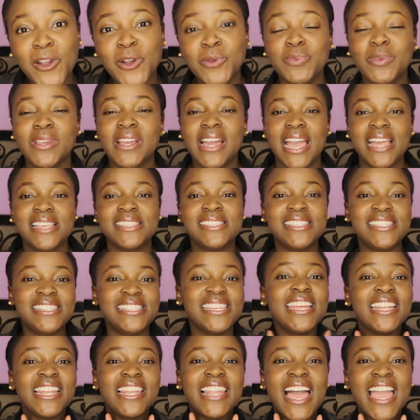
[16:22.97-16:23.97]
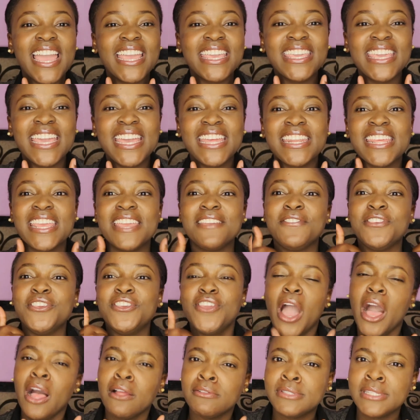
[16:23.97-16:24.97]
hope you guys did like it. If
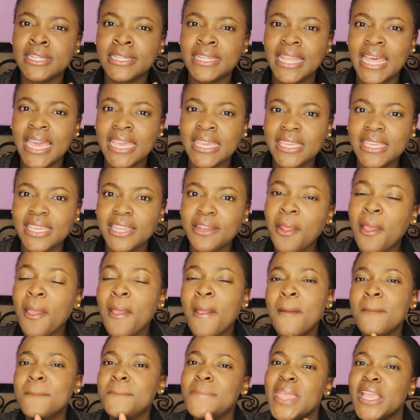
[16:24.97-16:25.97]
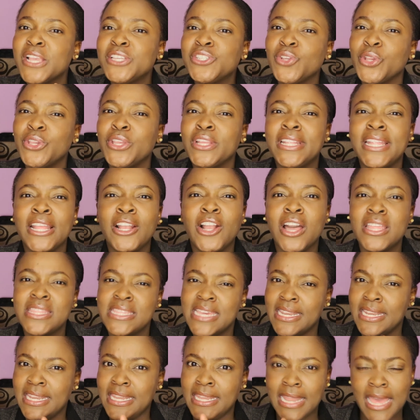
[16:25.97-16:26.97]
y'all did like it, make sure you click on
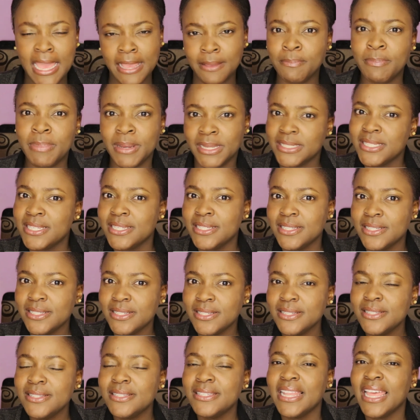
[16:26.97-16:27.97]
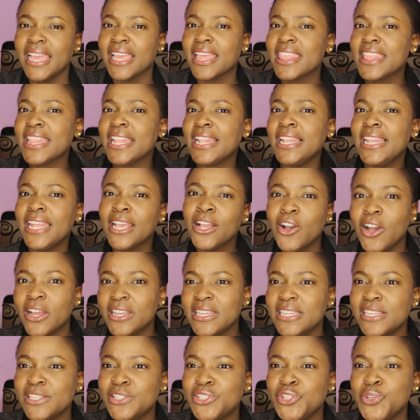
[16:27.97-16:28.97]
that like button. Like, click
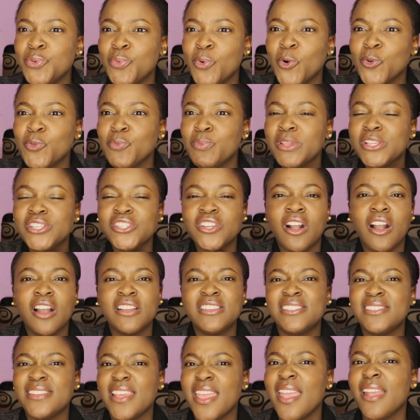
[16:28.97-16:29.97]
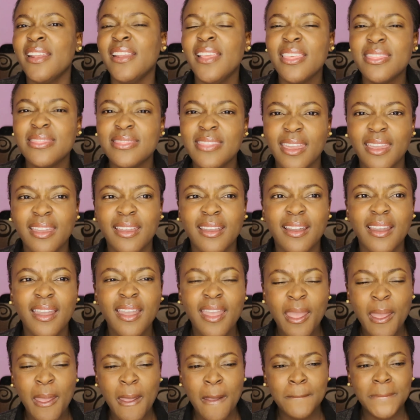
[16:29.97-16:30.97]
on it. You won't be charged anything.
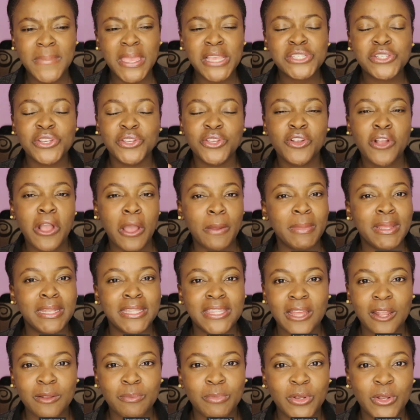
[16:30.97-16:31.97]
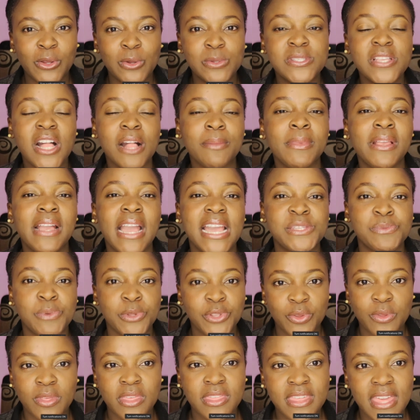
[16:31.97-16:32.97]
Make sure you comment down below. Tell me guys
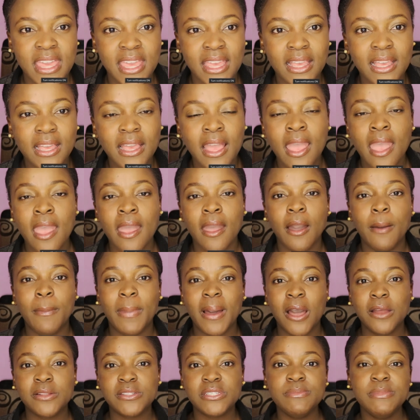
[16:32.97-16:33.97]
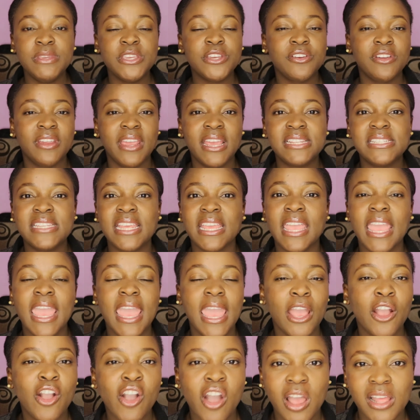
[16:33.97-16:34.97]
what you think about me creating
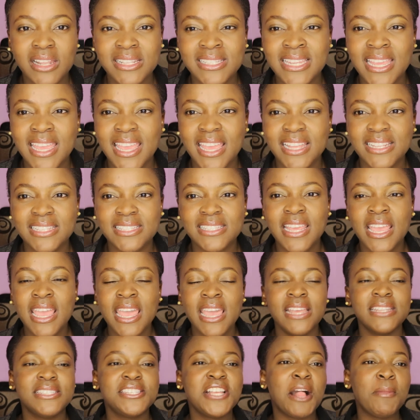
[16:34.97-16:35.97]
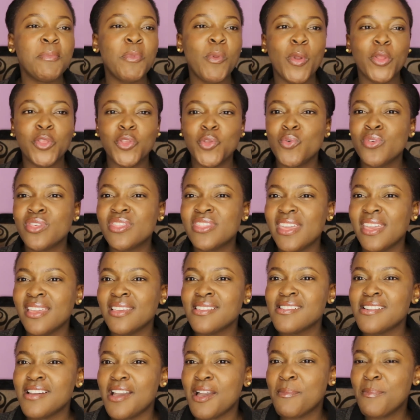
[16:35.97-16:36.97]
hair content. Tell me what you
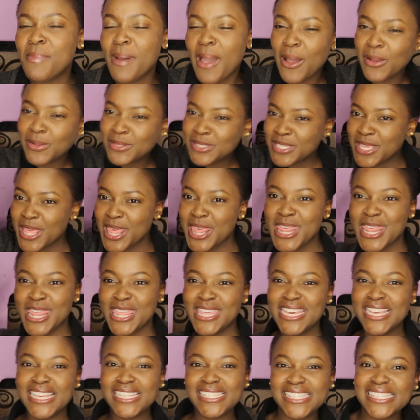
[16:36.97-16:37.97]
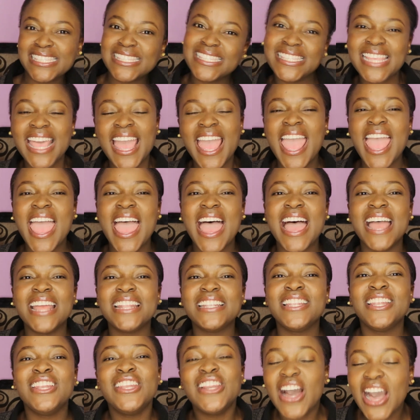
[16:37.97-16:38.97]
think about this.
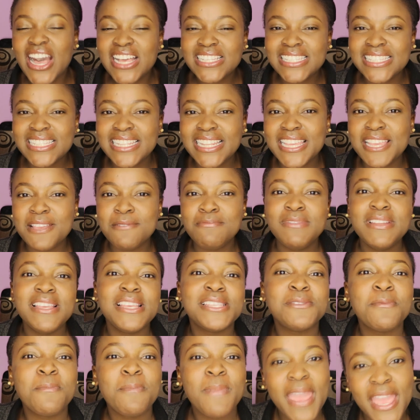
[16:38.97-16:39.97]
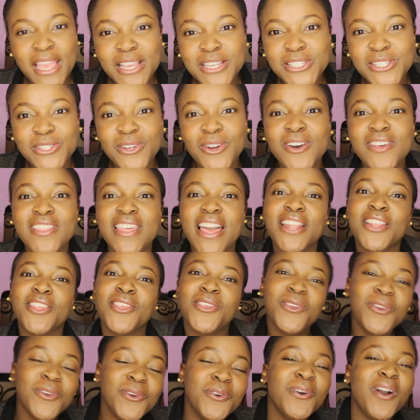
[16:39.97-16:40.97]
And lastly, please make sure that
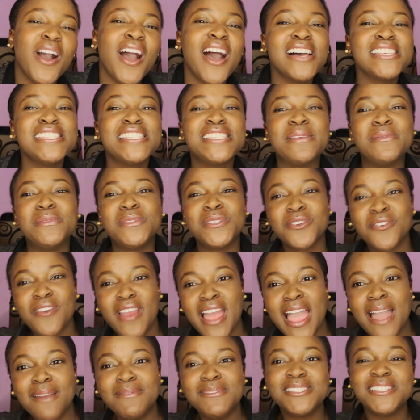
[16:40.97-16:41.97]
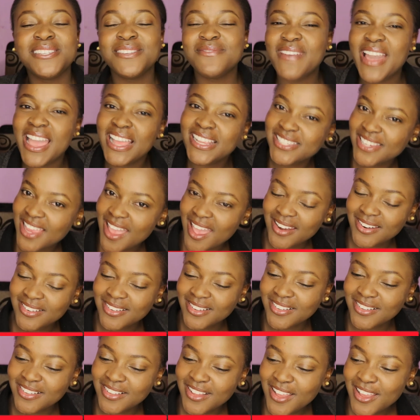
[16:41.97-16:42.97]
you are subscribed to my
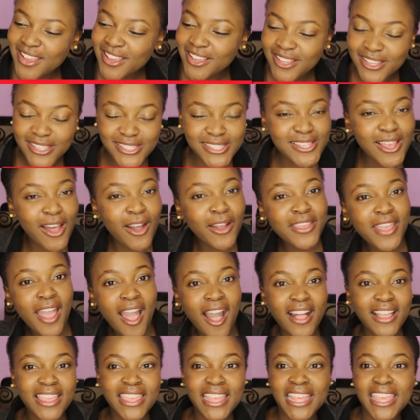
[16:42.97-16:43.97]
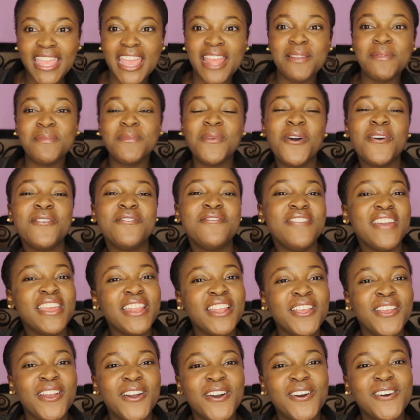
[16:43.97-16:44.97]
channel so y'all can get more
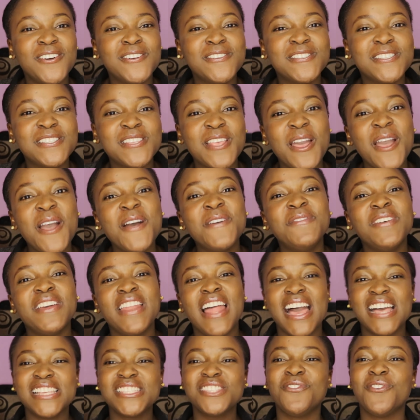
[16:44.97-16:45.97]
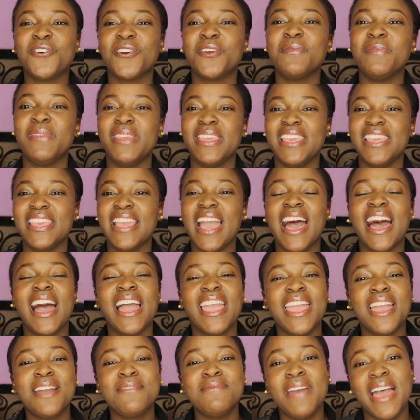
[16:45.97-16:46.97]
videos. But as for me,
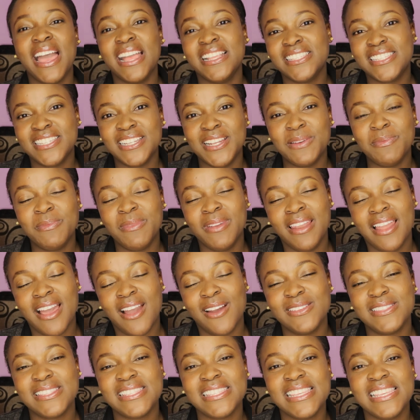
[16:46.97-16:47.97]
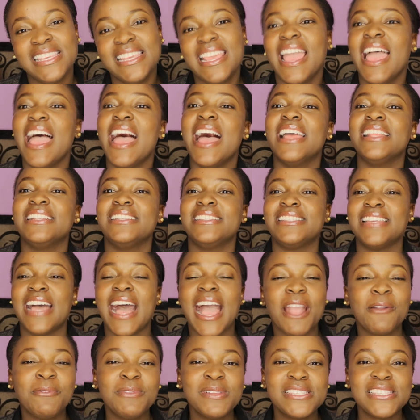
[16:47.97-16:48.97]
I am Angella Mulaudzi and
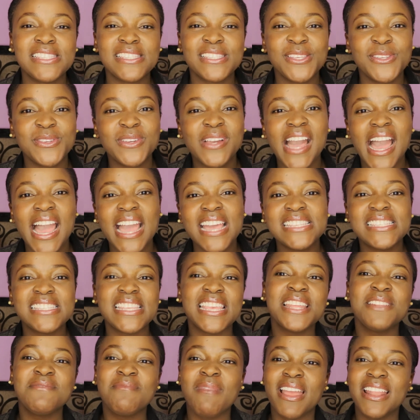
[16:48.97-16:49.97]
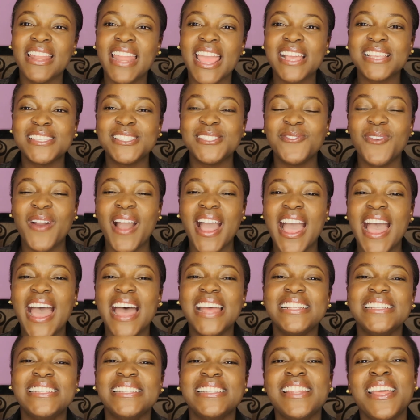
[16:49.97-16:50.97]
I will see you guys in my next
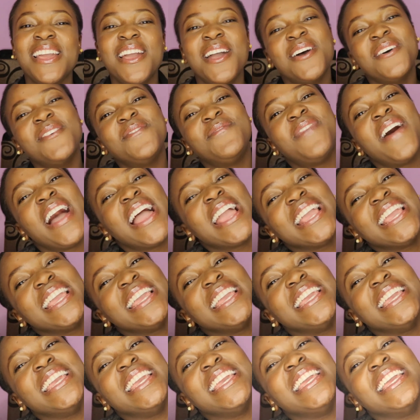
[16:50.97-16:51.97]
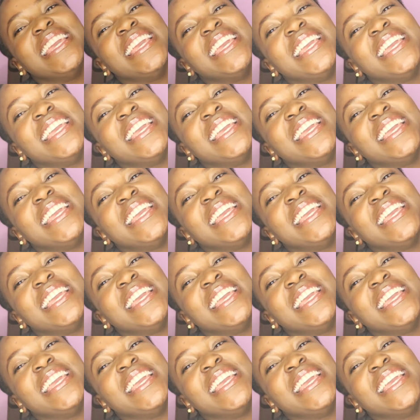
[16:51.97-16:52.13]
one. Bye!